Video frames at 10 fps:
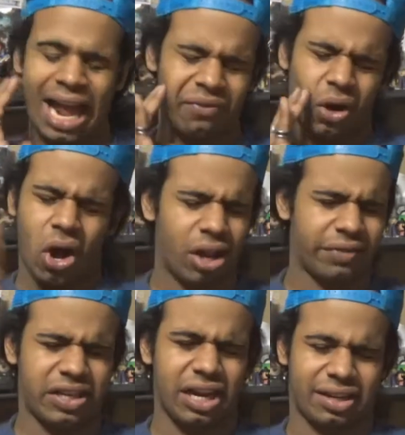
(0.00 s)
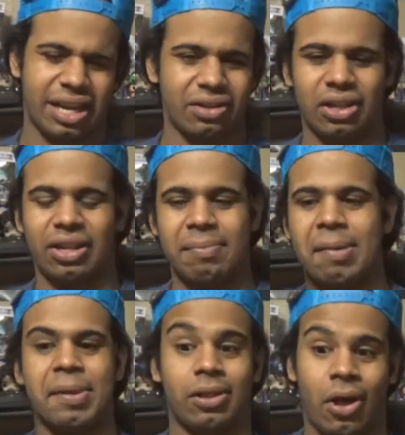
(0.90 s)
out of all of Ducktales, other than
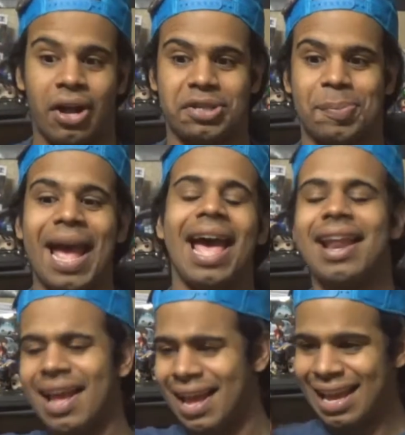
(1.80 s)
maybe Launchpad,